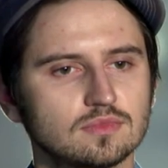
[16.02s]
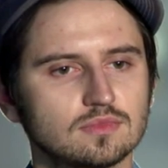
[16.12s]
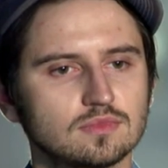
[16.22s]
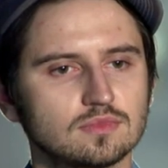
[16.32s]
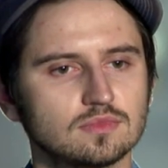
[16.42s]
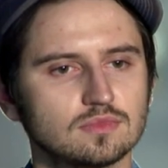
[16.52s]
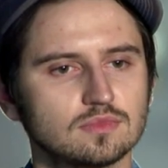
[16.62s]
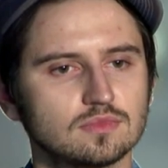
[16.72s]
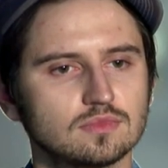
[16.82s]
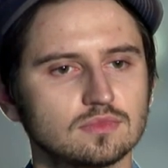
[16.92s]

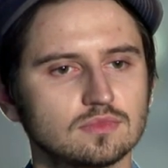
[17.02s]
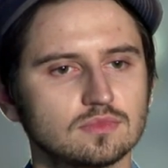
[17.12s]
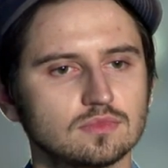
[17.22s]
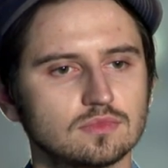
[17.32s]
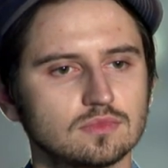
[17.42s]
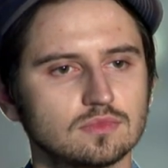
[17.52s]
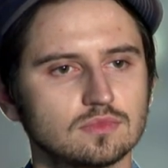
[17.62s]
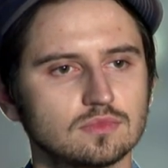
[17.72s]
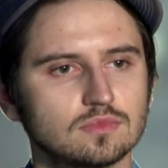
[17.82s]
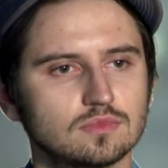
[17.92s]

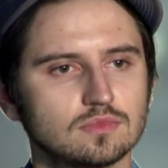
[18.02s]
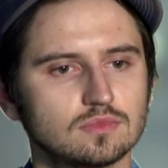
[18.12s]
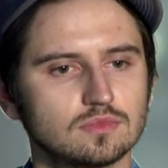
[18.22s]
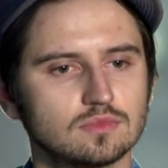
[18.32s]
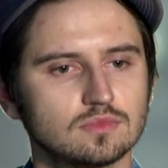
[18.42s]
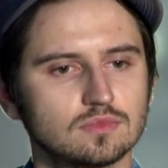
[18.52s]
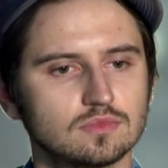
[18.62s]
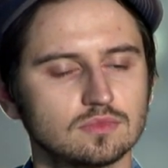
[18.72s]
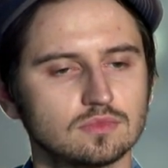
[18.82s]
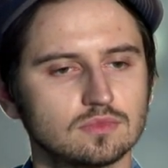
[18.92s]

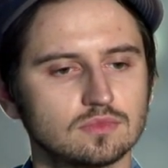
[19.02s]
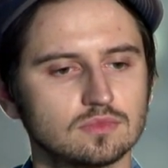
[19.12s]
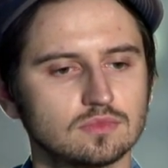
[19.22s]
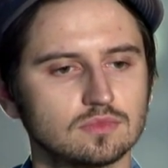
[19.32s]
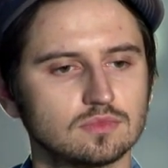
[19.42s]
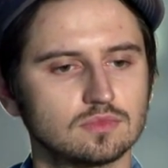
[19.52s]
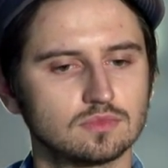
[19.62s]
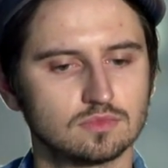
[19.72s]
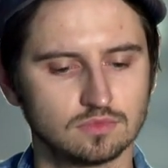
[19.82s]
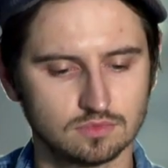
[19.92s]

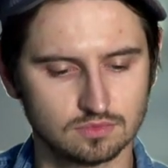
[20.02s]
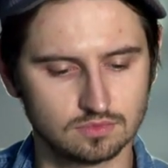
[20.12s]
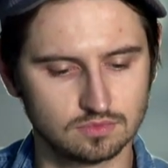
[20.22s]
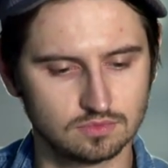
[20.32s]
The person shown says nothing.